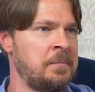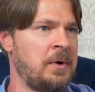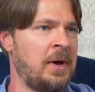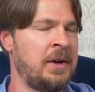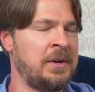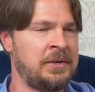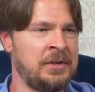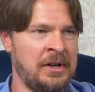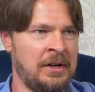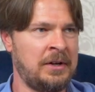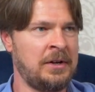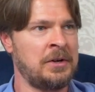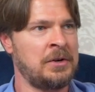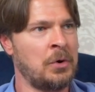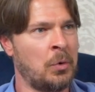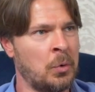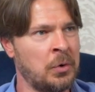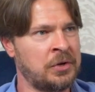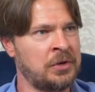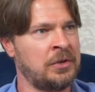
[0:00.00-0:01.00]
ideally an
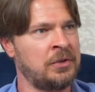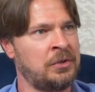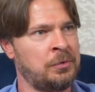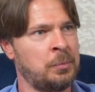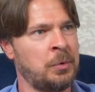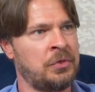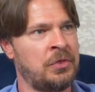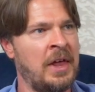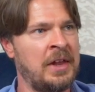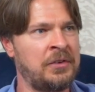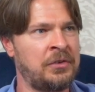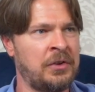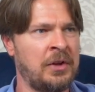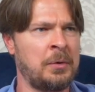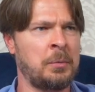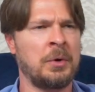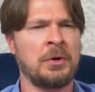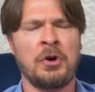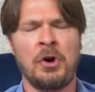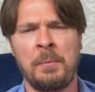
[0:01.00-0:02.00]
audience would then say,
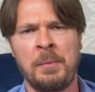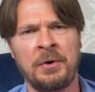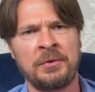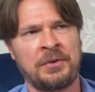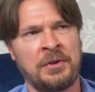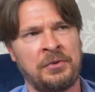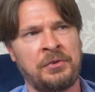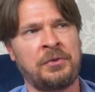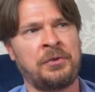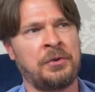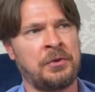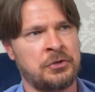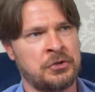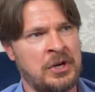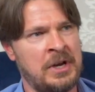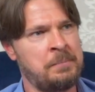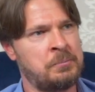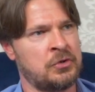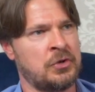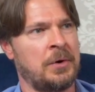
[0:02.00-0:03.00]
well, come on, this is a
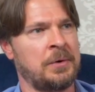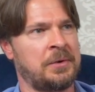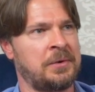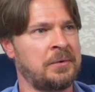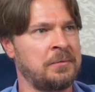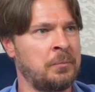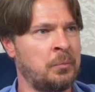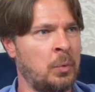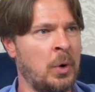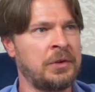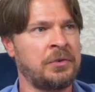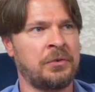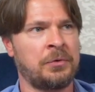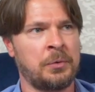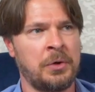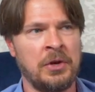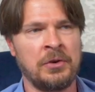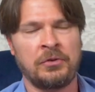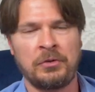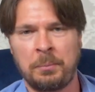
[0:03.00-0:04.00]
cheap shot. What's
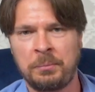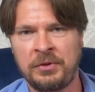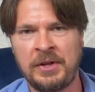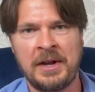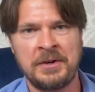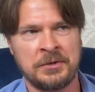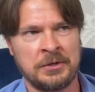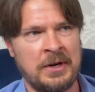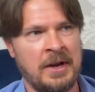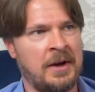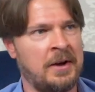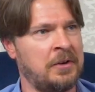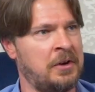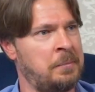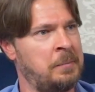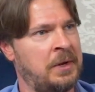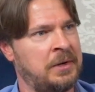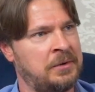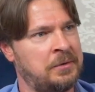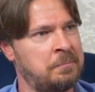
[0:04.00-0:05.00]
your substantial
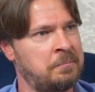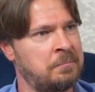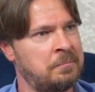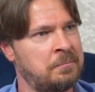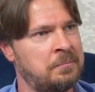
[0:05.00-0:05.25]
argument?